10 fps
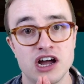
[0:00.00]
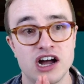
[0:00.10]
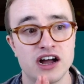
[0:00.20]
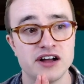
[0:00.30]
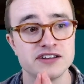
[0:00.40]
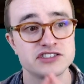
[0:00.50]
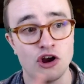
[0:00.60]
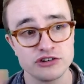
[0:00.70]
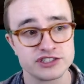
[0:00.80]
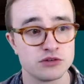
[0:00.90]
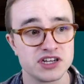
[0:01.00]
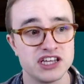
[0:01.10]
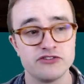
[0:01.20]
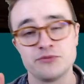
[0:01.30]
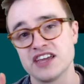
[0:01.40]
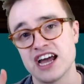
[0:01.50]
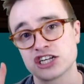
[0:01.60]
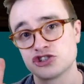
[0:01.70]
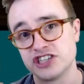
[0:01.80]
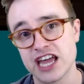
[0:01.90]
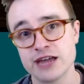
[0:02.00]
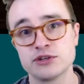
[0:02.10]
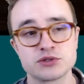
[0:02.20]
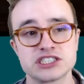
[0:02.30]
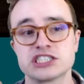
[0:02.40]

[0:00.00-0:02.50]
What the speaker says: Tarsa would give him the extra damage,